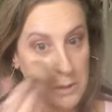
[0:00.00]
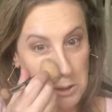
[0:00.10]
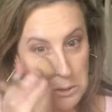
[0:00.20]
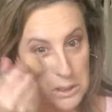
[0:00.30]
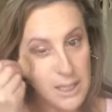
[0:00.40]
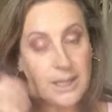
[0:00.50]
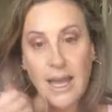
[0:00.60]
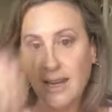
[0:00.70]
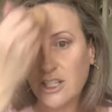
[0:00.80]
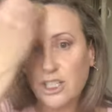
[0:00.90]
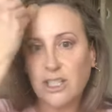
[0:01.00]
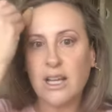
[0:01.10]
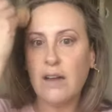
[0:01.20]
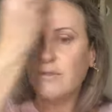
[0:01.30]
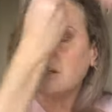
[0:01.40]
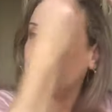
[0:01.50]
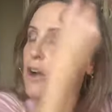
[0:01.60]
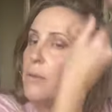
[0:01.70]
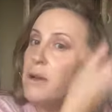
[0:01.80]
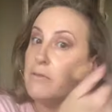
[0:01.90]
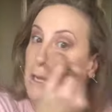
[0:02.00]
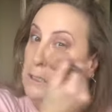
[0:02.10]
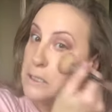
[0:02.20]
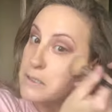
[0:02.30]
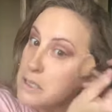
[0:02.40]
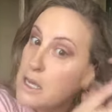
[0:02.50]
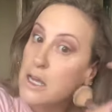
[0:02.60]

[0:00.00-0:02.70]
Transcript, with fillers: So look at that, it just got rid of all my redness,